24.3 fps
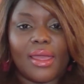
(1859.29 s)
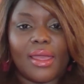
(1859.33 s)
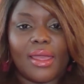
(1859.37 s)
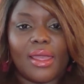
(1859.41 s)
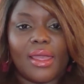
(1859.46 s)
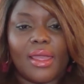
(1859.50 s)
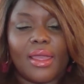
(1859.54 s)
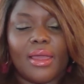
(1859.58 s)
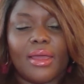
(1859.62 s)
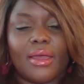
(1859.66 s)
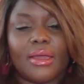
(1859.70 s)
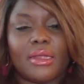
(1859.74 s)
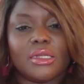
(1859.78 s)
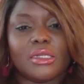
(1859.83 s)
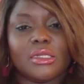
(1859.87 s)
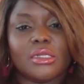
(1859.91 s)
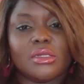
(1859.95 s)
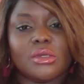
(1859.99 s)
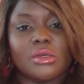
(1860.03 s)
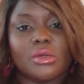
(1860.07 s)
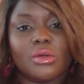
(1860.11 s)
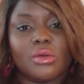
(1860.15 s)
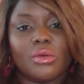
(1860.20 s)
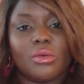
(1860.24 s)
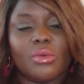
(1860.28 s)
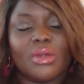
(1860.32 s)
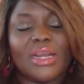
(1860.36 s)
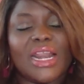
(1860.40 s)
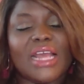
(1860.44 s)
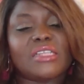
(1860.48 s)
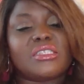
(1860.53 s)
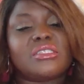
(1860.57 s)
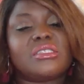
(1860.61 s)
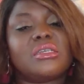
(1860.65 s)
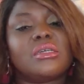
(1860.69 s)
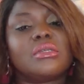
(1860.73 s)
And when
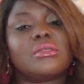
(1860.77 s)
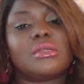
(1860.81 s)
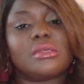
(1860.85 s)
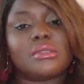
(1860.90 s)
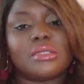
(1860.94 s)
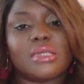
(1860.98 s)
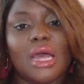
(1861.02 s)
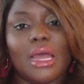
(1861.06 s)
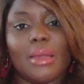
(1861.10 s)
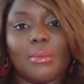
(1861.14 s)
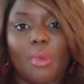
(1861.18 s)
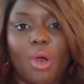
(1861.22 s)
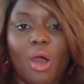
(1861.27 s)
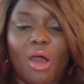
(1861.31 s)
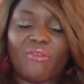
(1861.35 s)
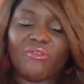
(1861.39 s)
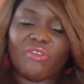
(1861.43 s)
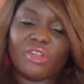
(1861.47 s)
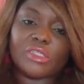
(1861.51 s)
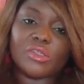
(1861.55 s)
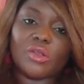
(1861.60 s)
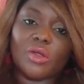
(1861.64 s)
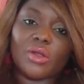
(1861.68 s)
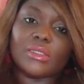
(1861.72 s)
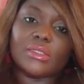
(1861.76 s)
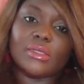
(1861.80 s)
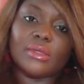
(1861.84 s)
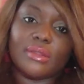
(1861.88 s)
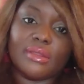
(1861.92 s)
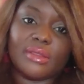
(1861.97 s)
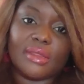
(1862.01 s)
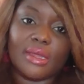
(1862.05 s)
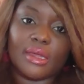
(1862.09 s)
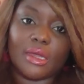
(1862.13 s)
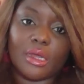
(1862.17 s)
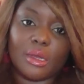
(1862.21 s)
I took the time off and started to
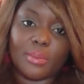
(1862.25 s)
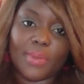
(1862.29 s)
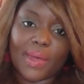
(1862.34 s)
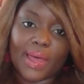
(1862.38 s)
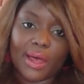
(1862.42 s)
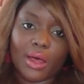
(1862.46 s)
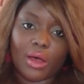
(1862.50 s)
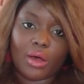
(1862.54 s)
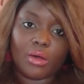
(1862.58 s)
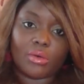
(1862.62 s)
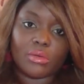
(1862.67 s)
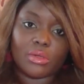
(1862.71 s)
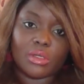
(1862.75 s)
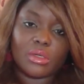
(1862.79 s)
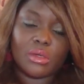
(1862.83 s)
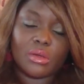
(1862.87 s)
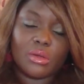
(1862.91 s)
think about